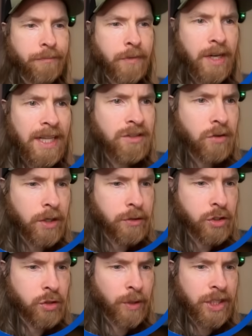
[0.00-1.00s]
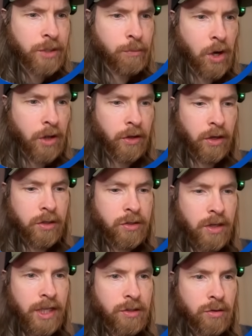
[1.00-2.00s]
Let's try to switch model.
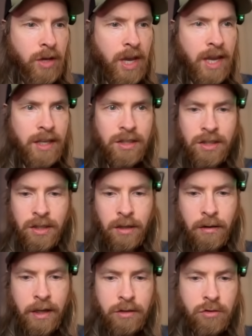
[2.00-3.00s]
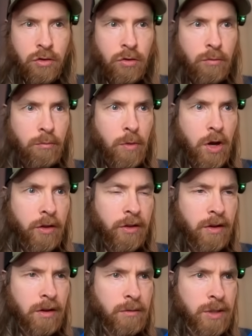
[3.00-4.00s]
So let's do ask, let's do
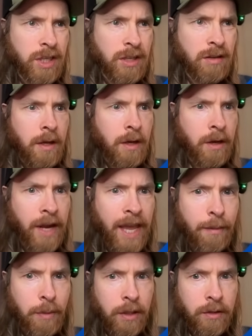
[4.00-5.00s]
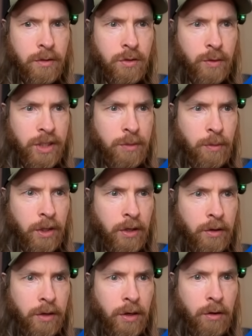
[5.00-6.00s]
model, was it? Enable to switch
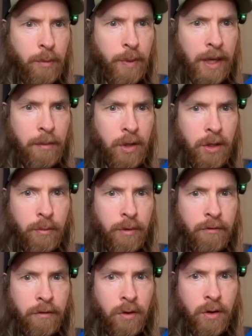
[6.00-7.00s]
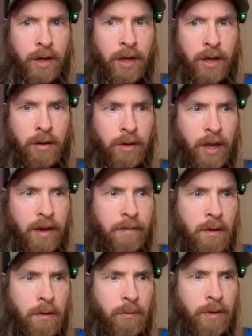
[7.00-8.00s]
model. You can only pick a model before the,
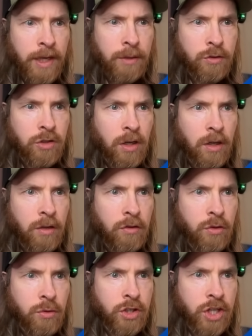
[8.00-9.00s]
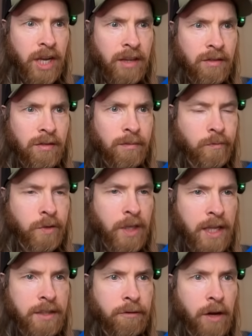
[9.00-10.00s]
okay. We need to start a new chat.
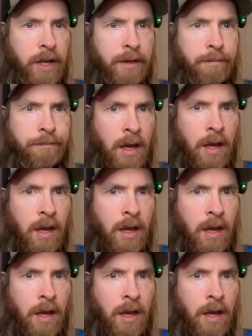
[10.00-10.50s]
That's fine.